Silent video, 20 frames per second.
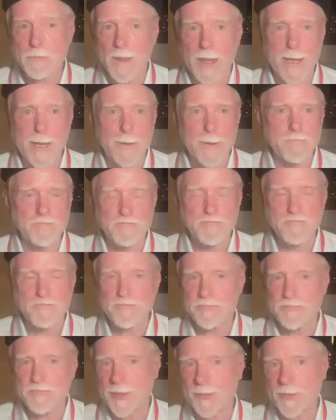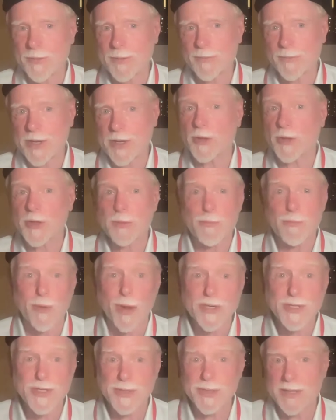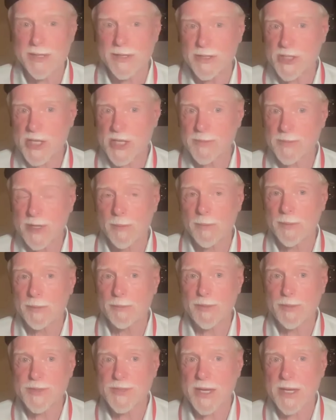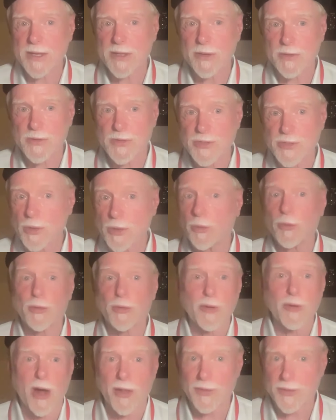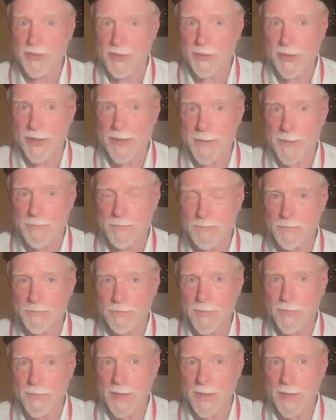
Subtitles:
and what we call depression, and James Hillman would say your soul calling you in.